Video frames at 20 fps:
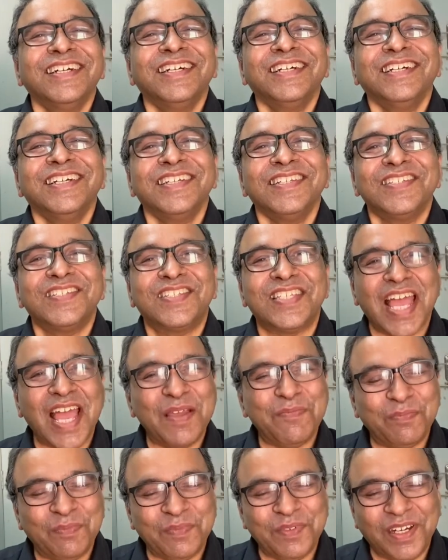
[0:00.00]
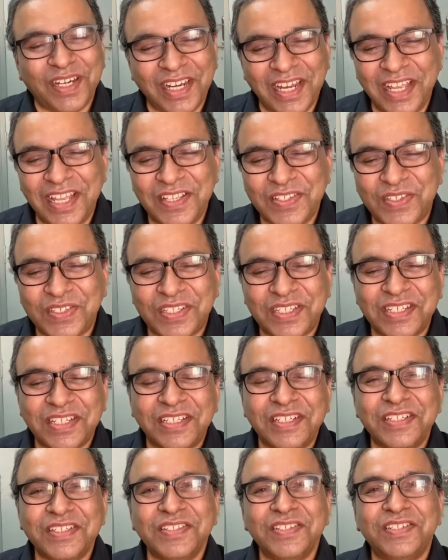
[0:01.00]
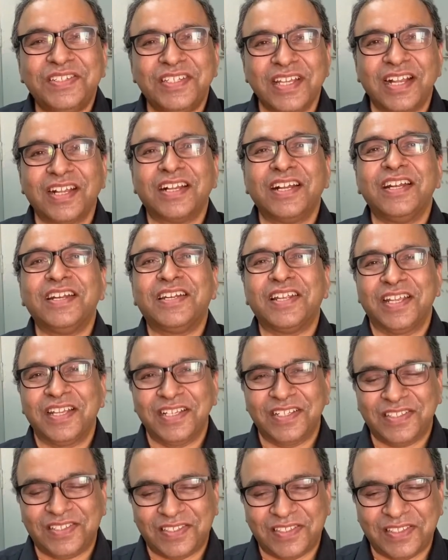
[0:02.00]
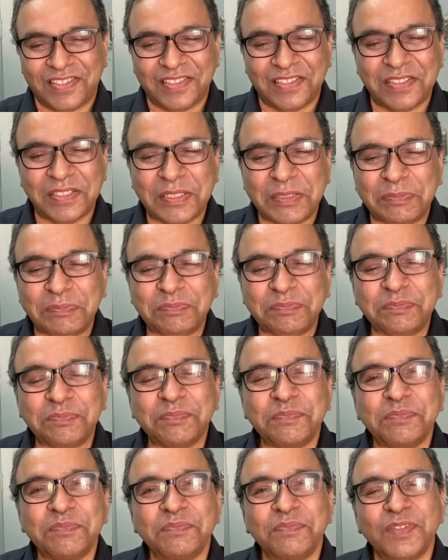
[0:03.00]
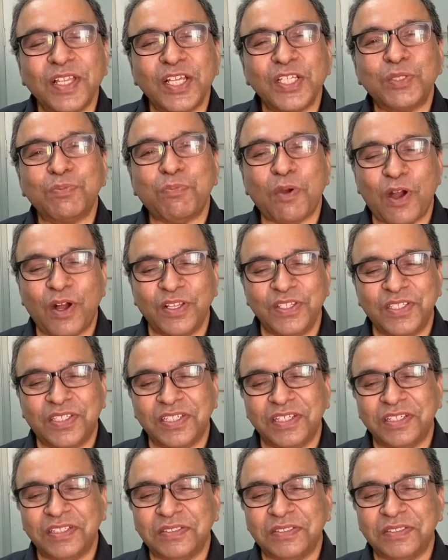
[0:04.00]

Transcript: Sam arranged jungle drinks, the sponsor